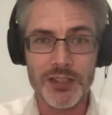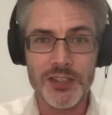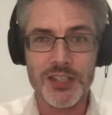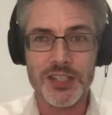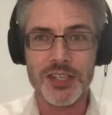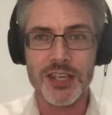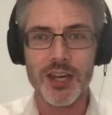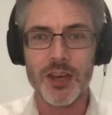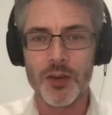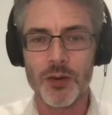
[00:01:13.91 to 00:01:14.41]

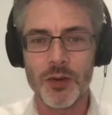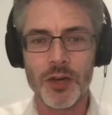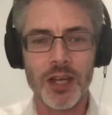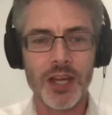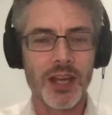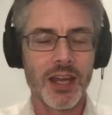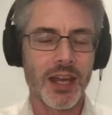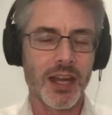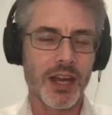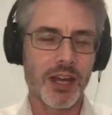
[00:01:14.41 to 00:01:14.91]
So
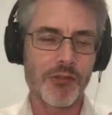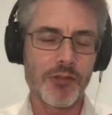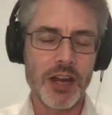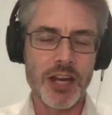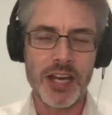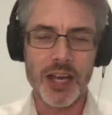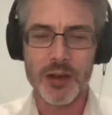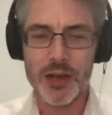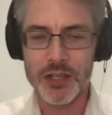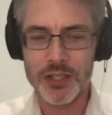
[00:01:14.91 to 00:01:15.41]

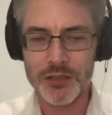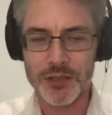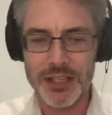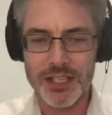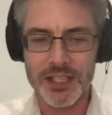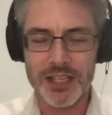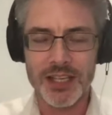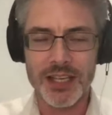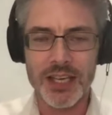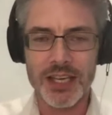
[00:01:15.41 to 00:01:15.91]
radio out of
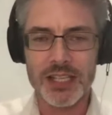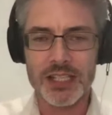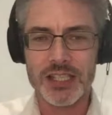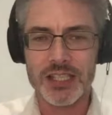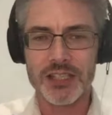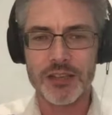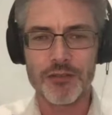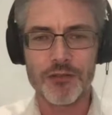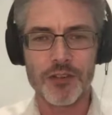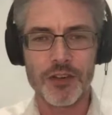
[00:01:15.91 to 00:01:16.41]
Italy is
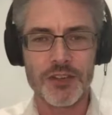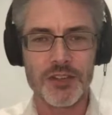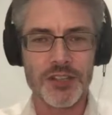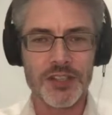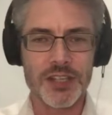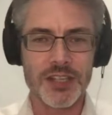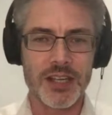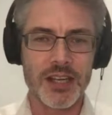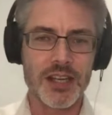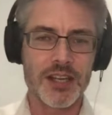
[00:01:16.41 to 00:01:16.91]

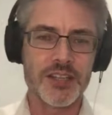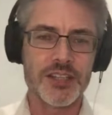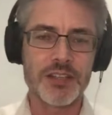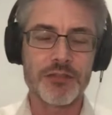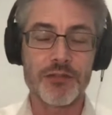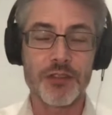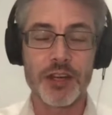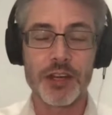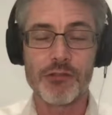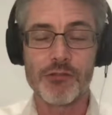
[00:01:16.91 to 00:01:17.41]
different and
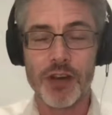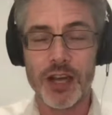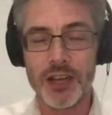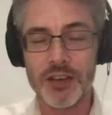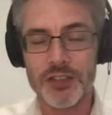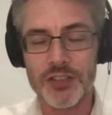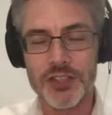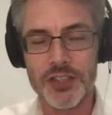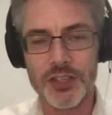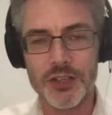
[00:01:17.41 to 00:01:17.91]
differently
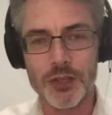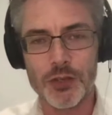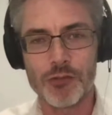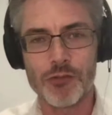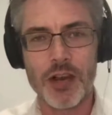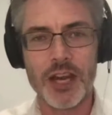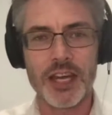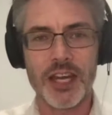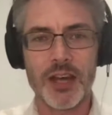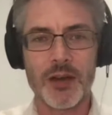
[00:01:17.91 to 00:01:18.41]
run to
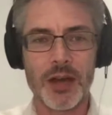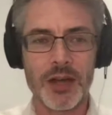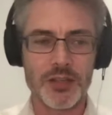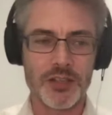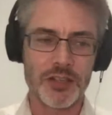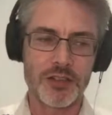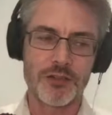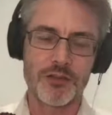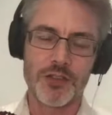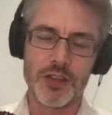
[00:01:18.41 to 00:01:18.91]
radio out
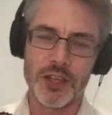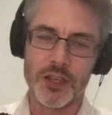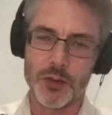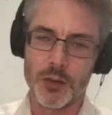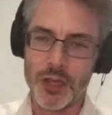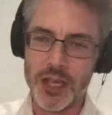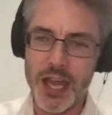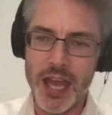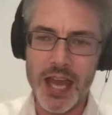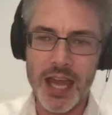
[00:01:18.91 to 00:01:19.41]
of the
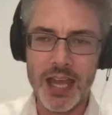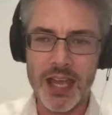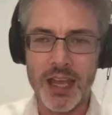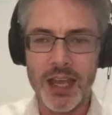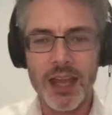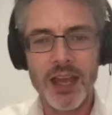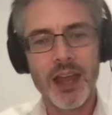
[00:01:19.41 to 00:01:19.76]
UK,